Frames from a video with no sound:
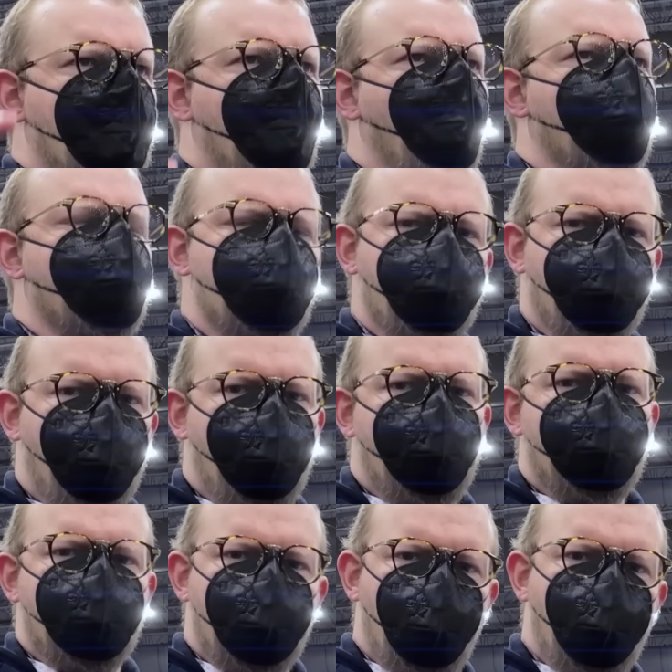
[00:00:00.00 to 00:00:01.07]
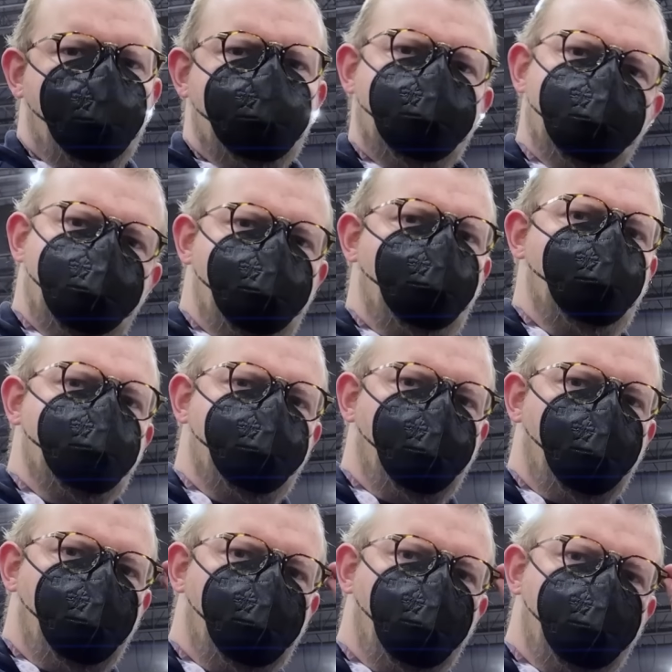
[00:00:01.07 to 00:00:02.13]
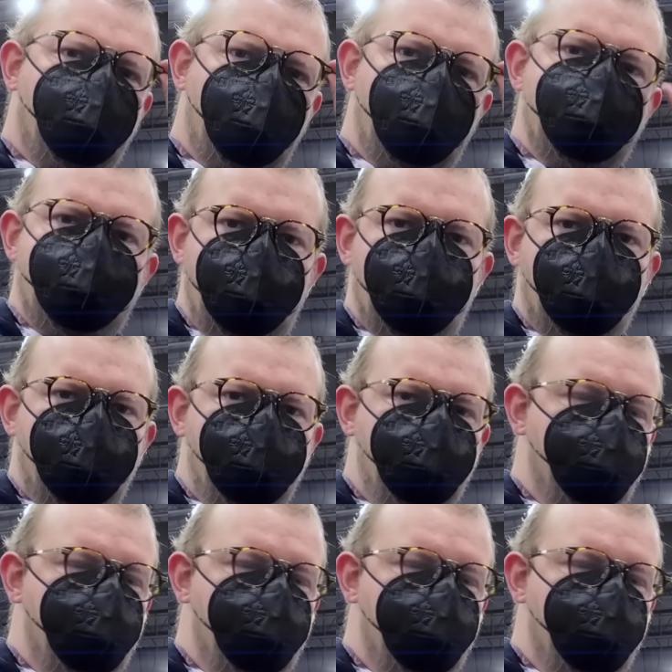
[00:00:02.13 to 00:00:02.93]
I want to try and go into today's vlog with an idea,